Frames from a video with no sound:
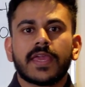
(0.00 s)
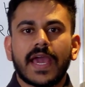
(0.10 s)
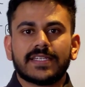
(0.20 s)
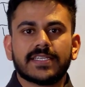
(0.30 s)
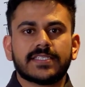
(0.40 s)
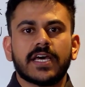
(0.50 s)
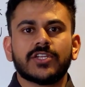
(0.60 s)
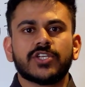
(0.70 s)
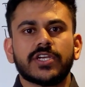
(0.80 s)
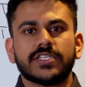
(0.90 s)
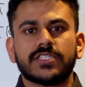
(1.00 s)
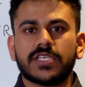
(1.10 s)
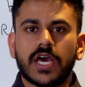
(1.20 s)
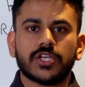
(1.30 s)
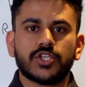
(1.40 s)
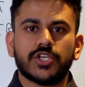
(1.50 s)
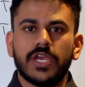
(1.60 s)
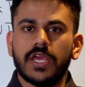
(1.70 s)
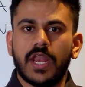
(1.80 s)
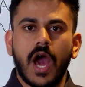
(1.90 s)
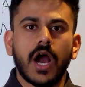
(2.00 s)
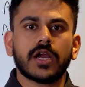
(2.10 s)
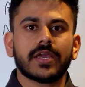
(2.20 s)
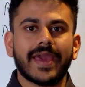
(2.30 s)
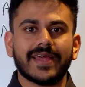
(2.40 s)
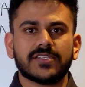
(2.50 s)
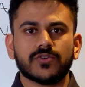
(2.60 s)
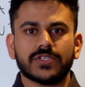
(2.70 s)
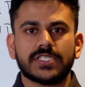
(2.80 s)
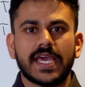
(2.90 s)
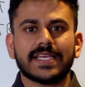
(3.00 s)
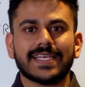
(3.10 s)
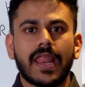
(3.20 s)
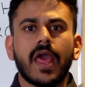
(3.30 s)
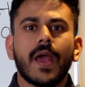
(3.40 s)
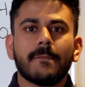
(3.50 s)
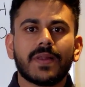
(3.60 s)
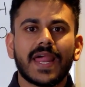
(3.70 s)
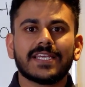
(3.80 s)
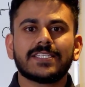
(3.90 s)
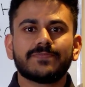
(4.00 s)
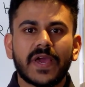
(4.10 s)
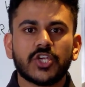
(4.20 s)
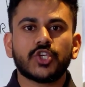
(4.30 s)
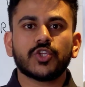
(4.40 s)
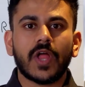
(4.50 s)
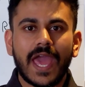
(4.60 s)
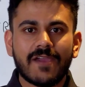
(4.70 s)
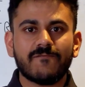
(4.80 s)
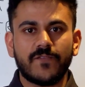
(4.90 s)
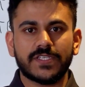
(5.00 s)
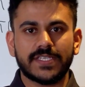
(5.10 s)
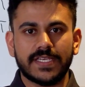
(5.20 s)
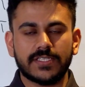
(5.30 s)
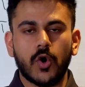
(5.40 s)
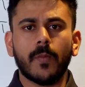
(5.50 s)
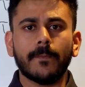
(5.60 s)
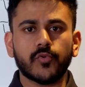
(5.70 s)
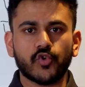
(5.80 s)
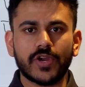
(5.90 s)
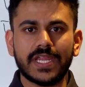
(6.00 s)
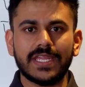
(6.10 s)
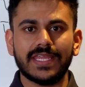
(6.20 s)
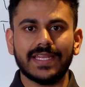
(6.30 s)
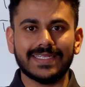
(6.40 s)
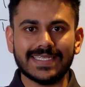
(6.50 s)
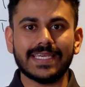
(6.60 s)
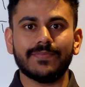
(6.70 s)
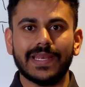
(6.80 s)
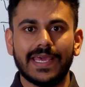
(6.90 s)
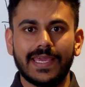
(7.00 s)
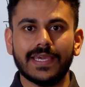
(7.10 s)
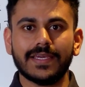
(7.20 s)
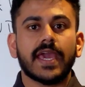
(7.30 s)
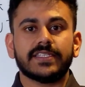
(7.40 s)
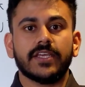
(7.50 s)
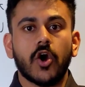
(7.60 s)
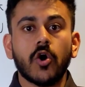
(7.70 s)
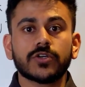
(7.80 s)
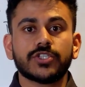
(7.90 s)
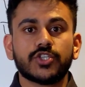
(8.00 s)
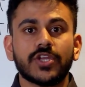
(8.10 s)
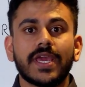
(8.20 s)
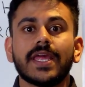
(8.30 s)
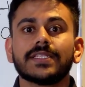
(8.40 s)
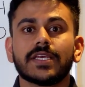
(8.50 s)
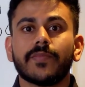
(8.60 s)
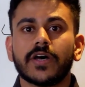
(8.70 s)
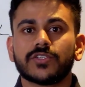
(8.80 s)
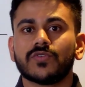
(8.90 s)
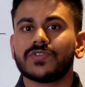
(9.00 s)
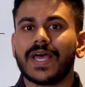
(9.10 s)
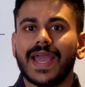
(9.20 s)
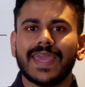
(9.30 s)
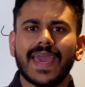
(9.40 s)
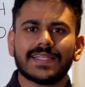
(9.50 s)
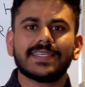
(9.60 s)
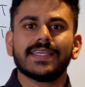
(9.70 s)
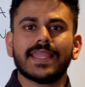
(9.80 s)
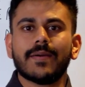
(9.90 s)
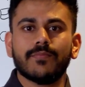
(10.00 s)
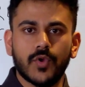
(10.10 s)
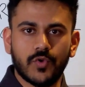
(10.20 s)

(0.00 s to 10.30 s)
Katas such as Sanshin, Hungetsu or Seizan place special emphasis on breathing deeply, getting oxygen into muscles and getting them